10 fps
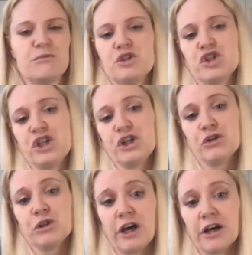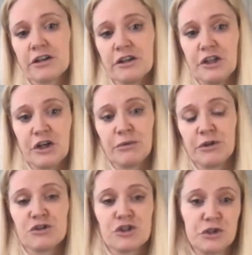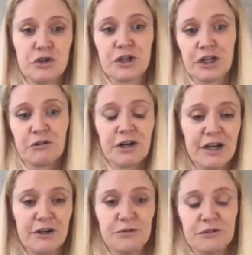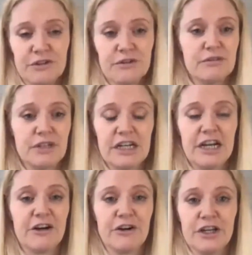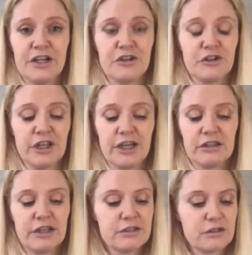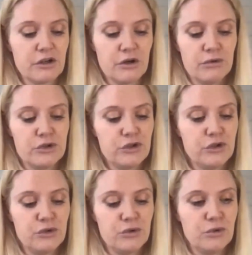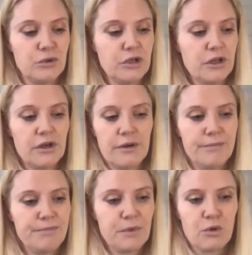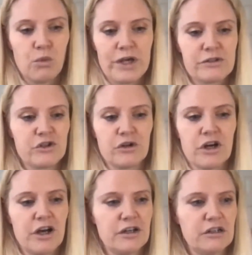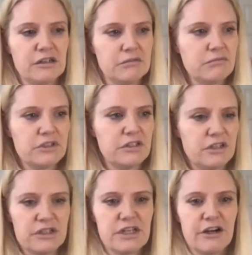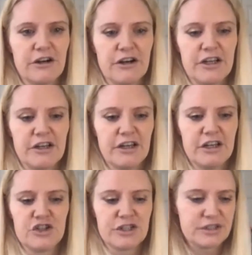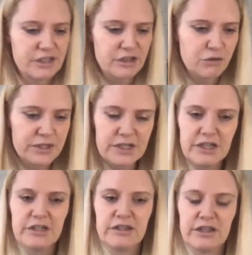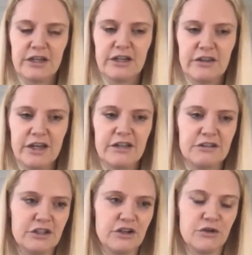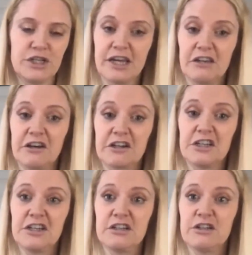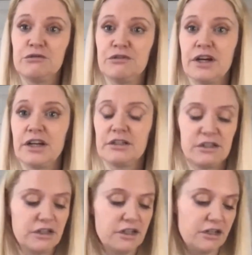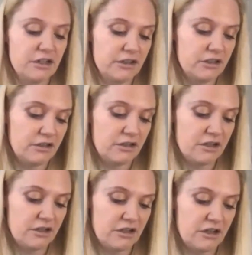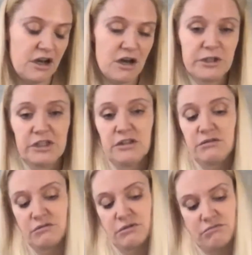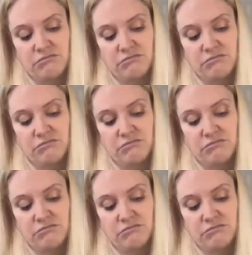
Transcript: sheer luck. You know, you're just looking around an area. You're like, let's go to West Turkana to this area and just see if we see anything. And then, you know, you get lucky and you find a hominin